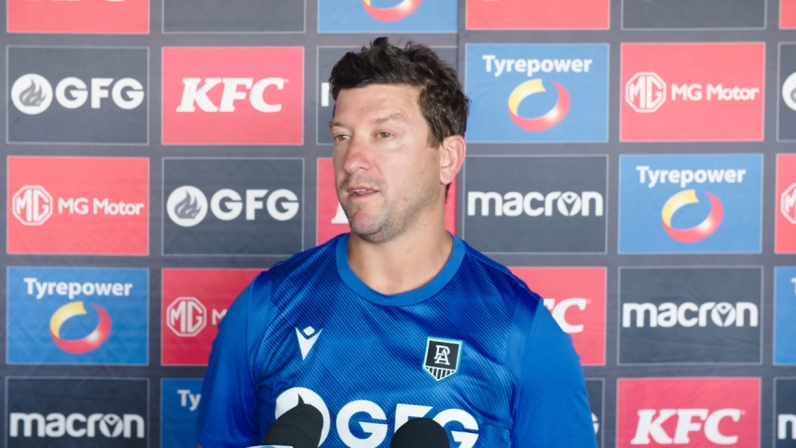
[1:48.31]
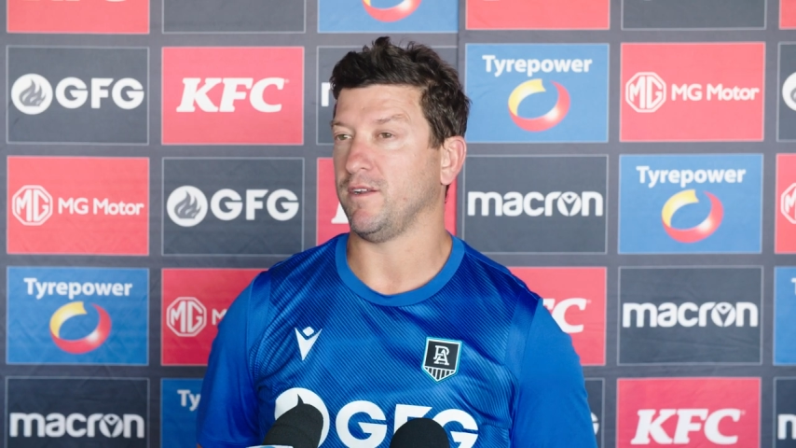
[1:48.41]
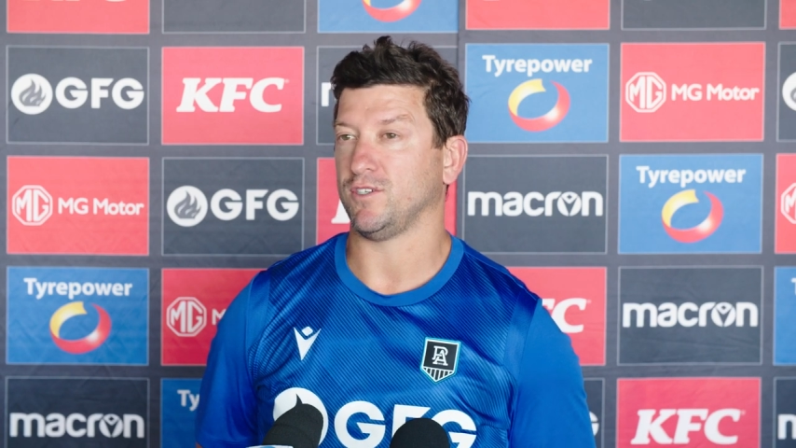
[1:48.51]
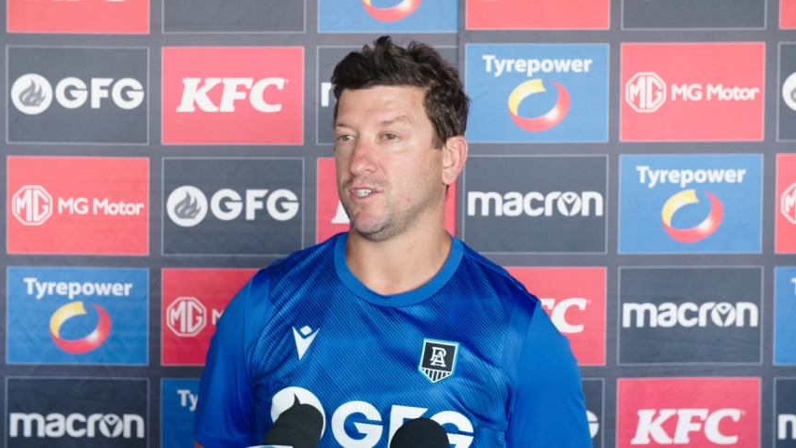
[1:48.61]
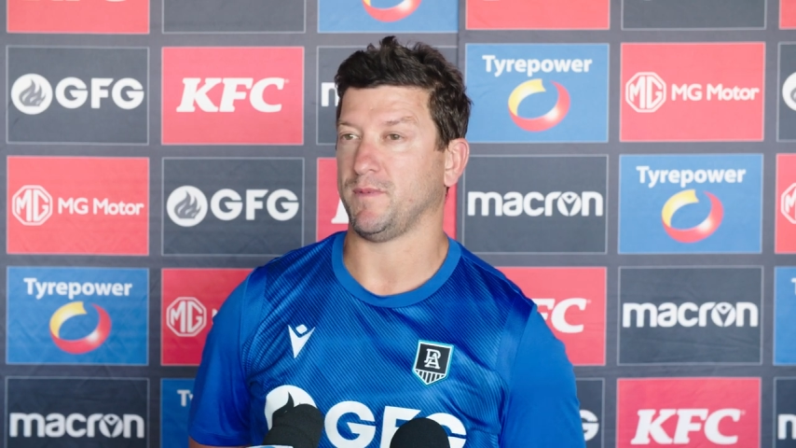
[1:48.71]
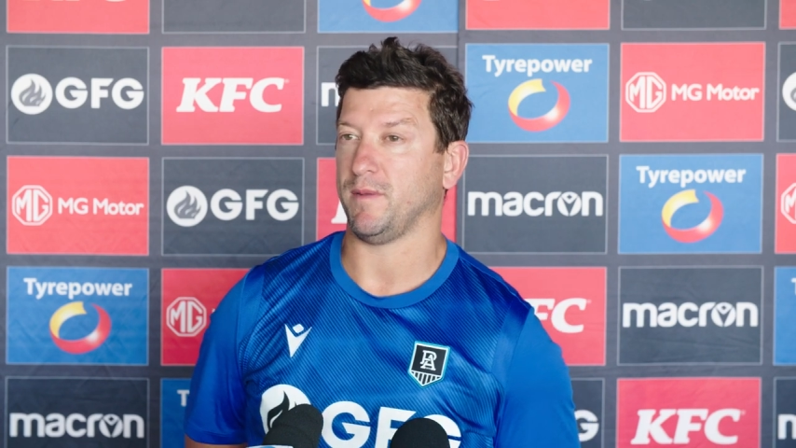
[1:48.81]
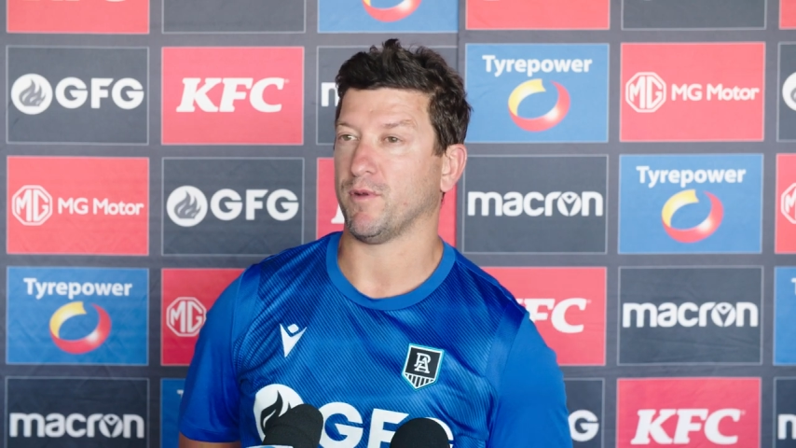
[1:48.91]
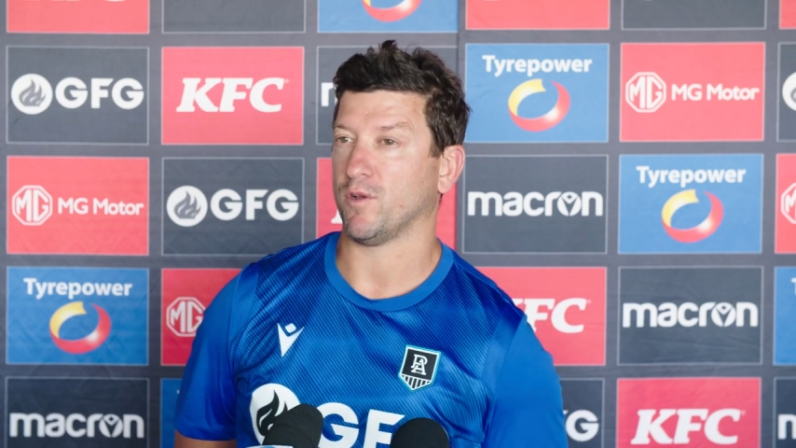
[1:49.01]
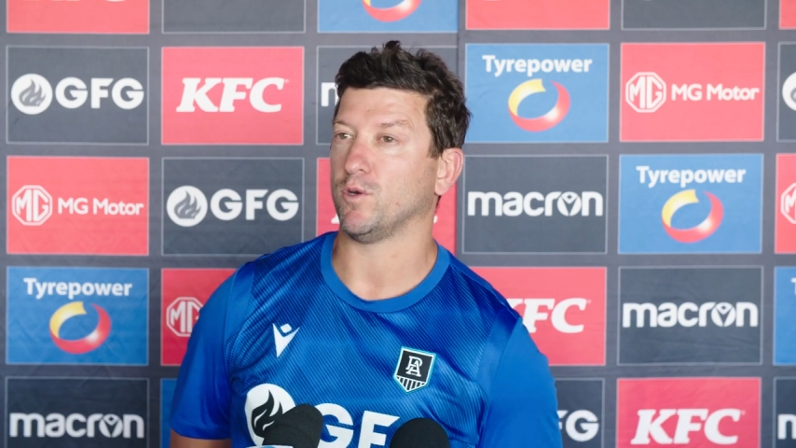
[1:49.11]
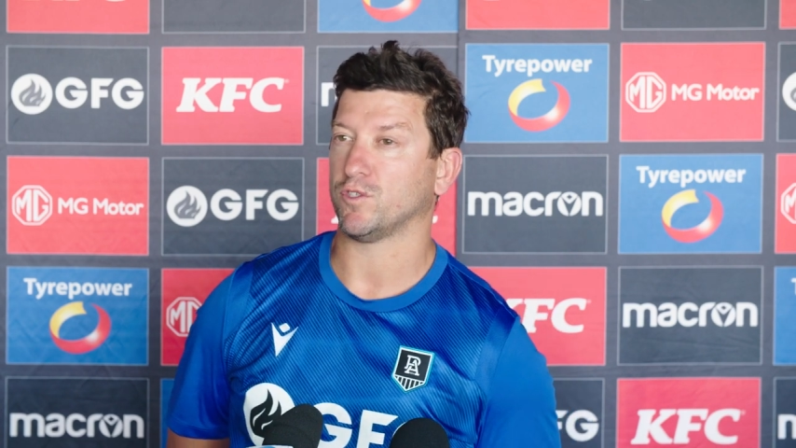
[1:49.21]
It'll just be
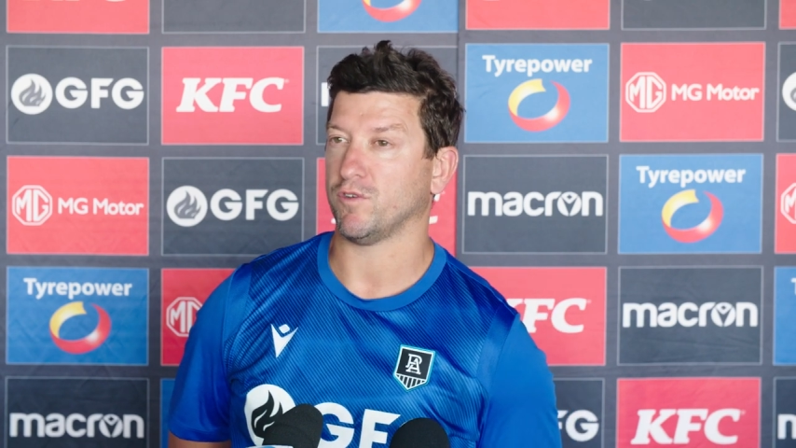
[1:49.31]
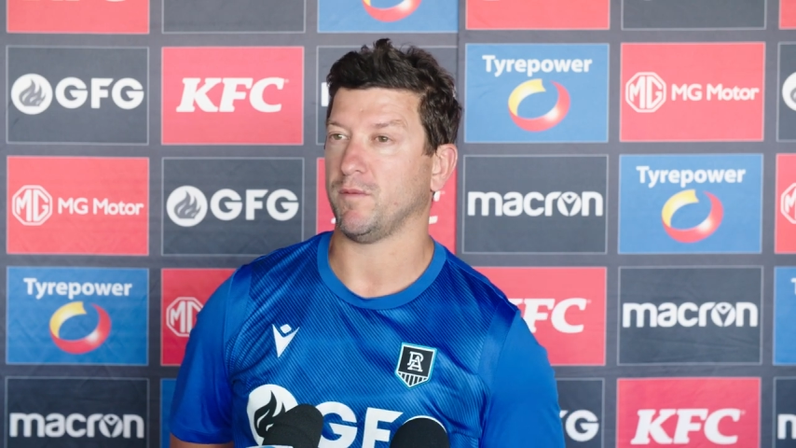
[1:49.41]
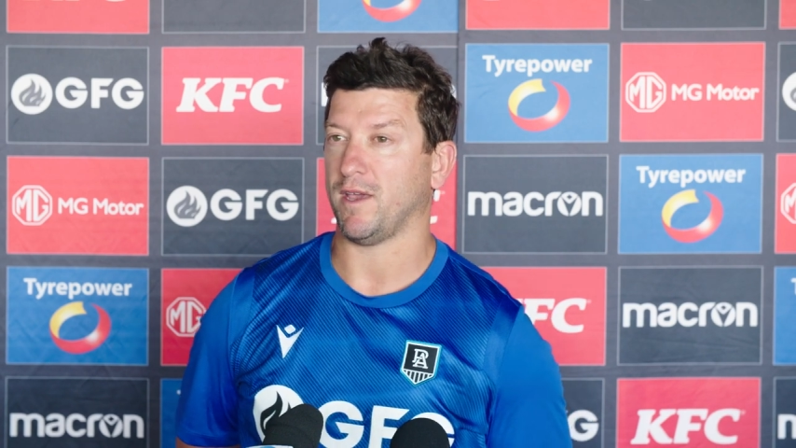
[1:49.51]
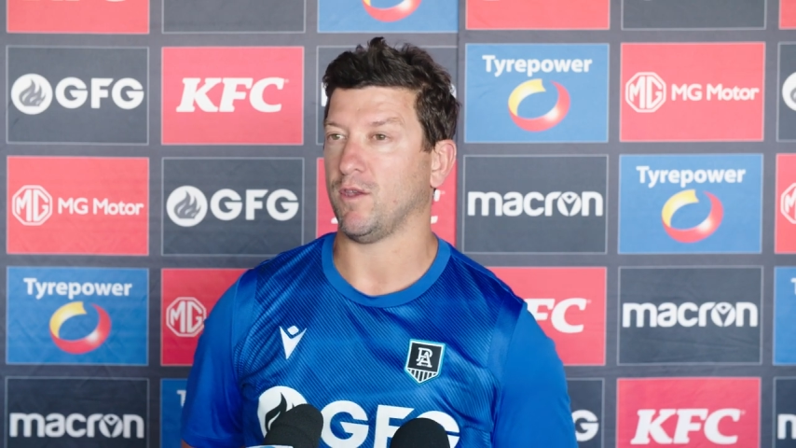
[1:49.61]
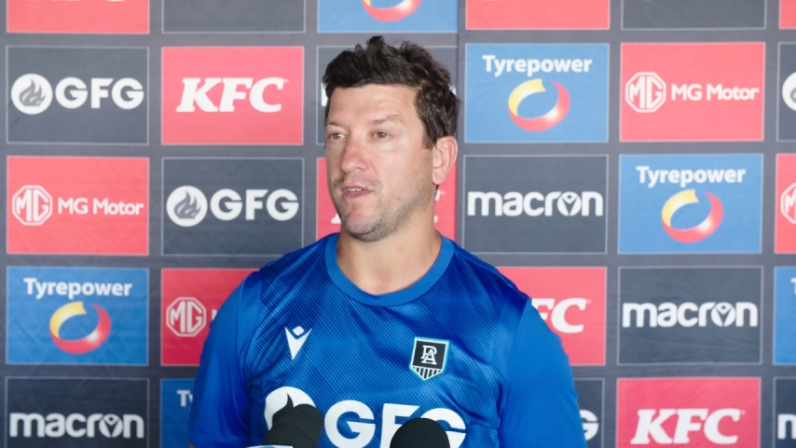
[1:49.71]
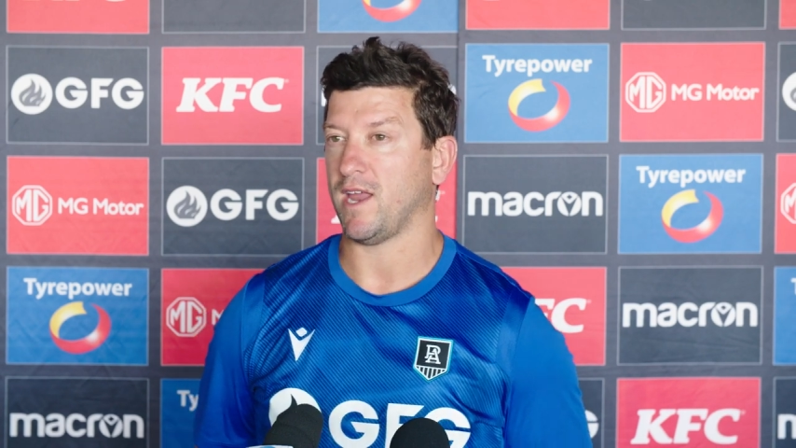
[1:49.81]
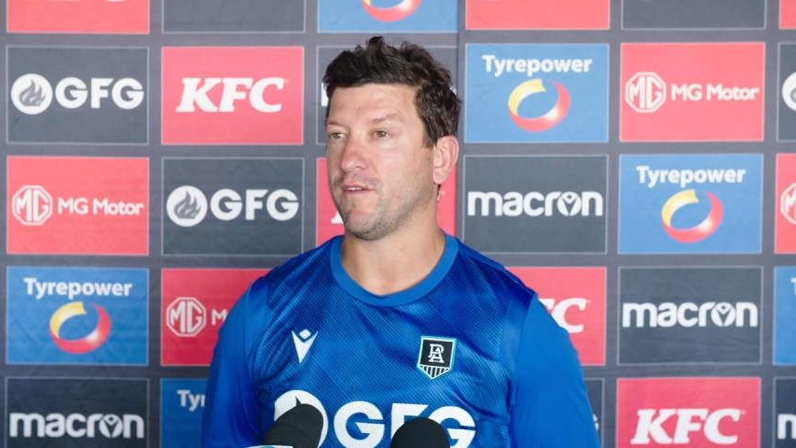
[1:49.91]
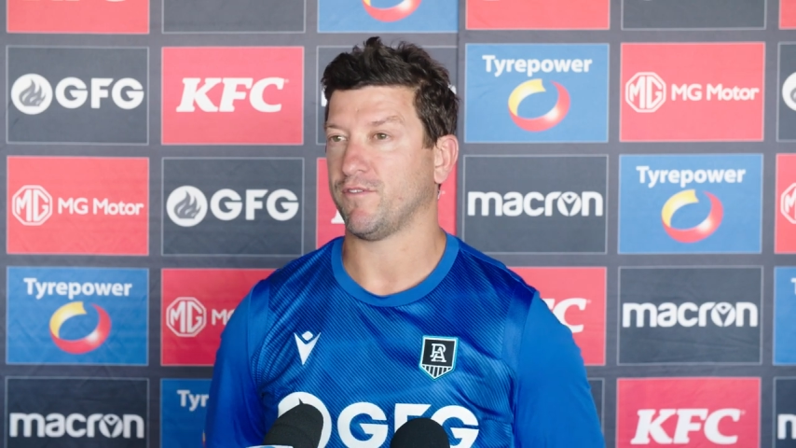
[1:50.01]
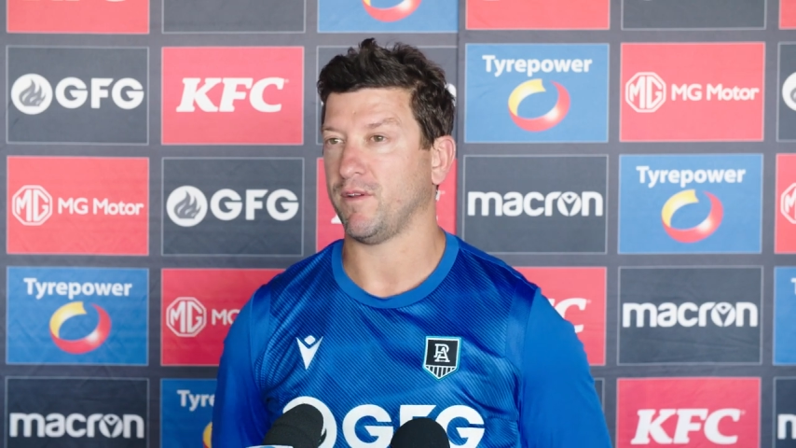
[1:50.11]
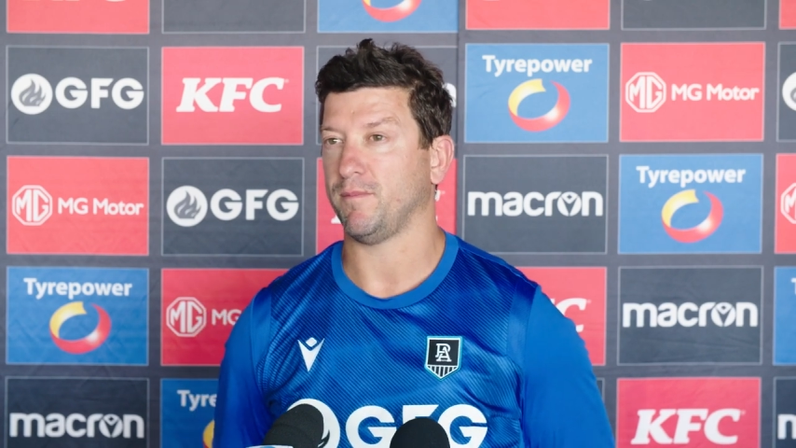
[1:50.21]
precautionary about looking after